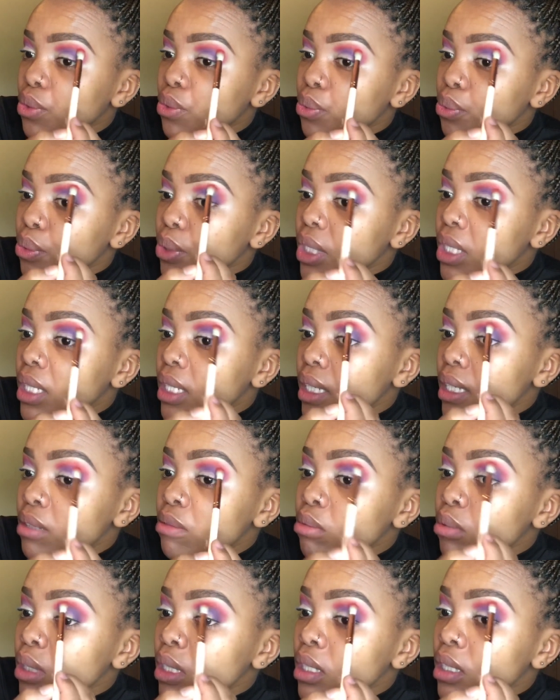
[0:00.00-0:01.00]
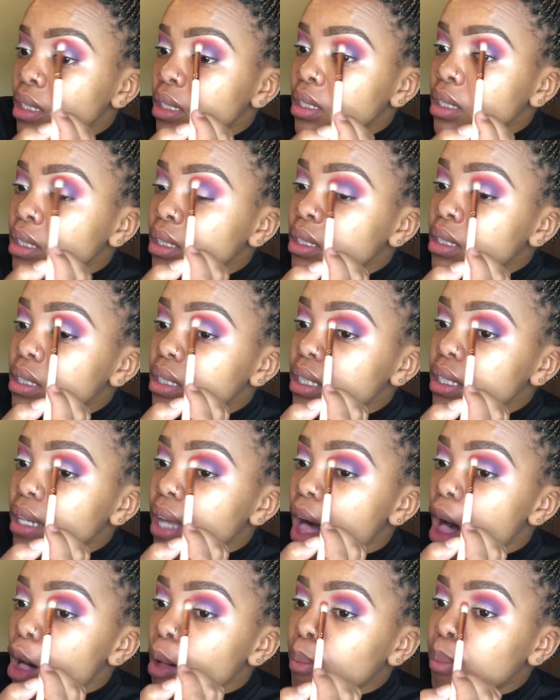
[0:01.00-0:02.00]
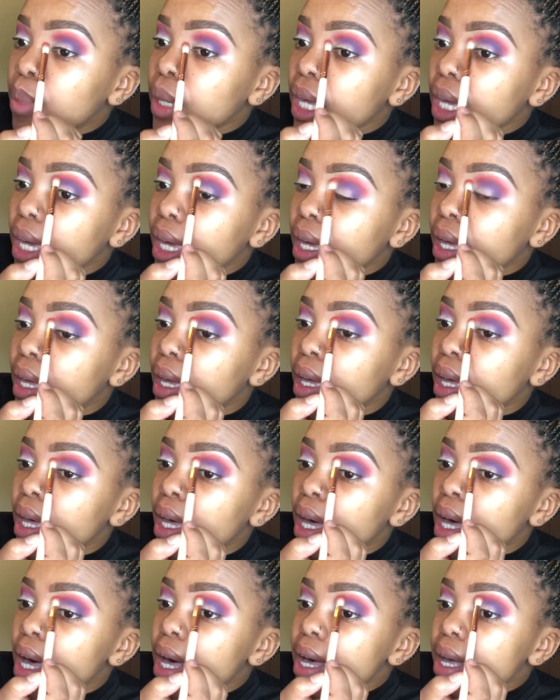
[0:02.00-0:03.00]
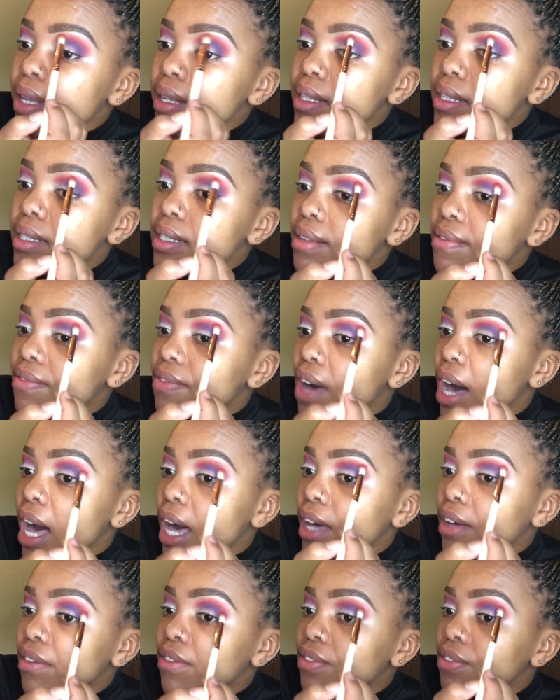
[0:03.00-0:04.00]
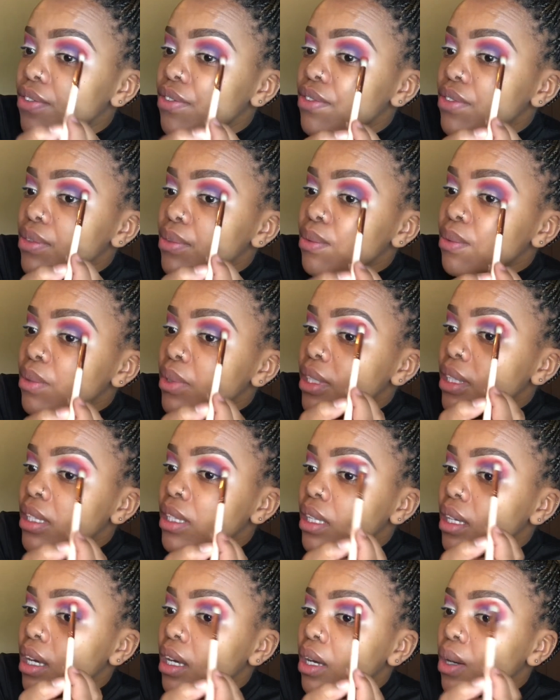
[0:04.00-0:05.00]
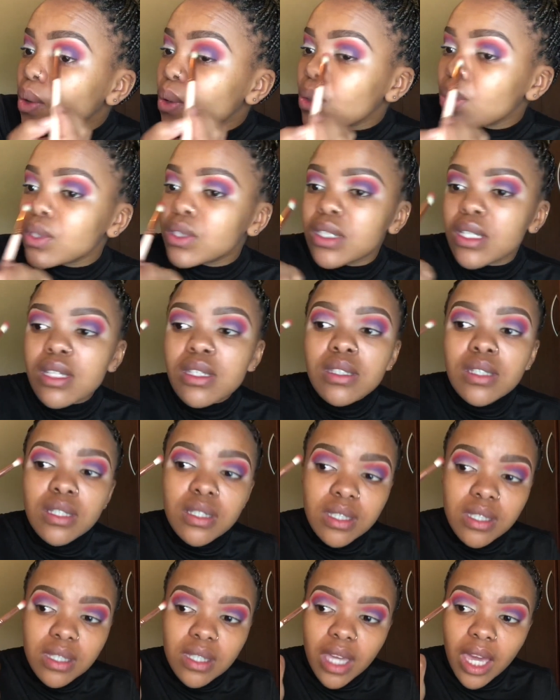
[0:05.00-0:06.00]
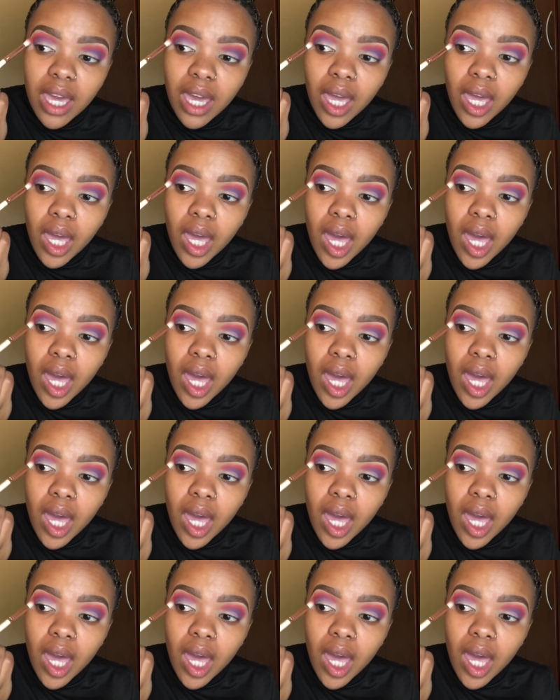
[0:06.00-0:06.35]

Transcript: really really good in helping us survive with the whole distance thing.